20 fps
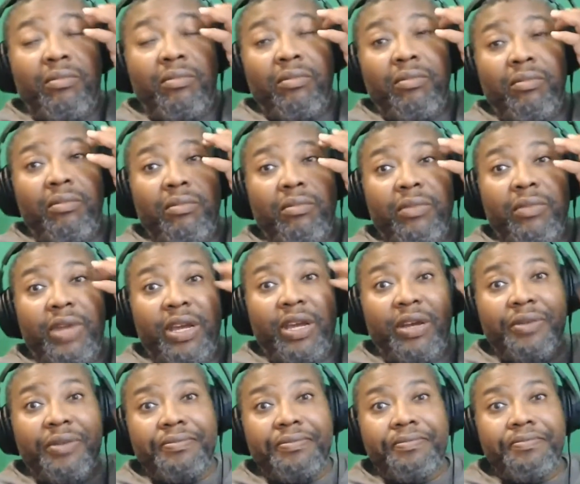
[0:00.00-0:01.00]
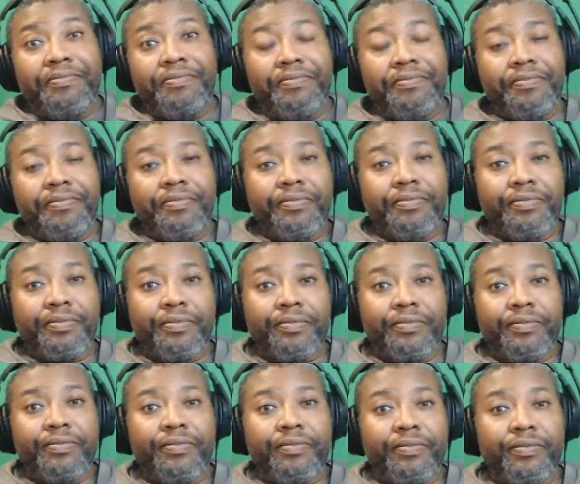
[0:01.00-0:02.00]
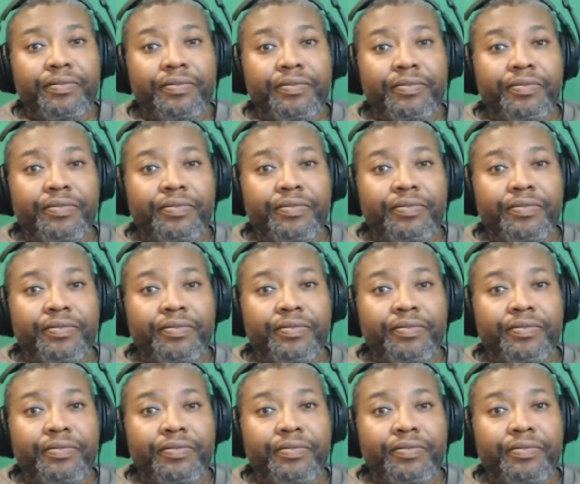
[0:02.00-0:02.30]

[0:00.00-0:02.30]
Yeah. That it doesn't have the same vibe. So